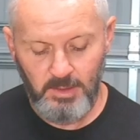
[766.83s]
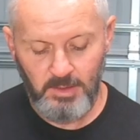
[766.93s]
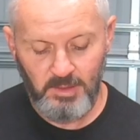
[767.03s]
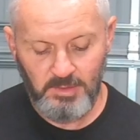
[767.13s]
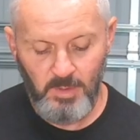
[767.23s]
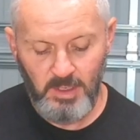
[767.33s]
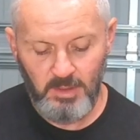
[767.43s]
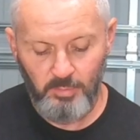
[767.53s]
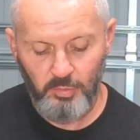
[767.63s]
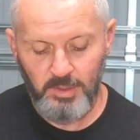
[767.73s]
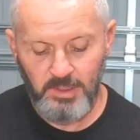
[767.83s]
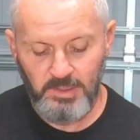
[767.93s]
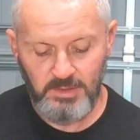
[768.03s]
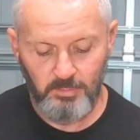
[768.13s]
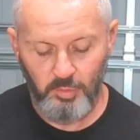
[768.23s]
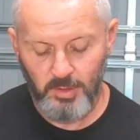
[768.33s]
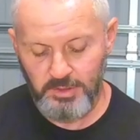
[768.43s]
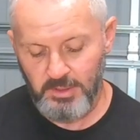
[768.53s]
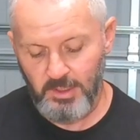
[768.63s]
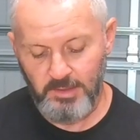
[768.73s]
it does make a pretty decent
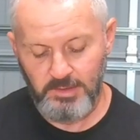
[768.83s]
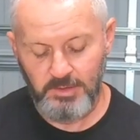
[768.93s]
impression on it.